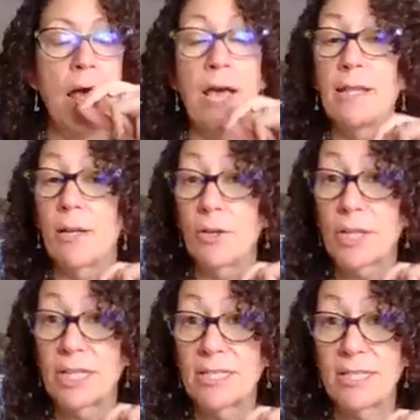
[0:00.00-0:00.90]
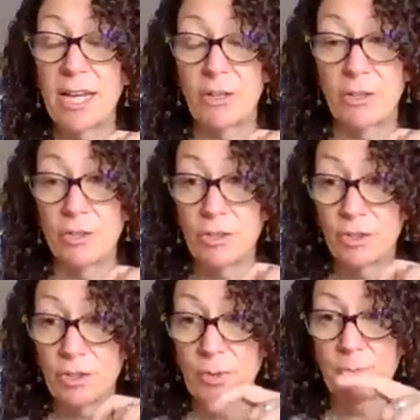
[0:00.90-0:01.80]
and then all the kids together, you can
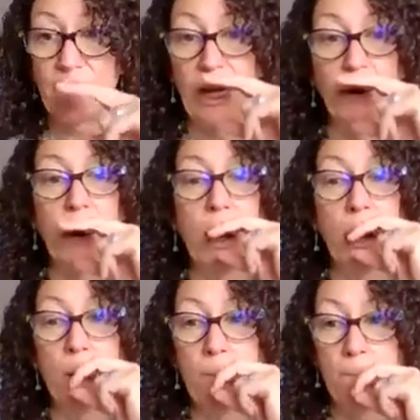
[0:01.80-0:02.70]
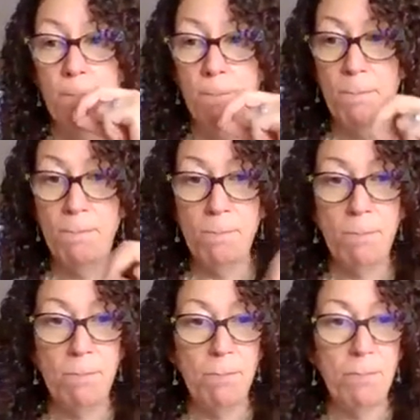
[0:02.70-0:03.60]
do this with me now.
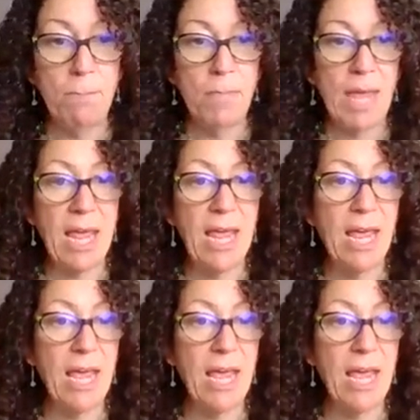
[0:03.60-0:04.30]
Man.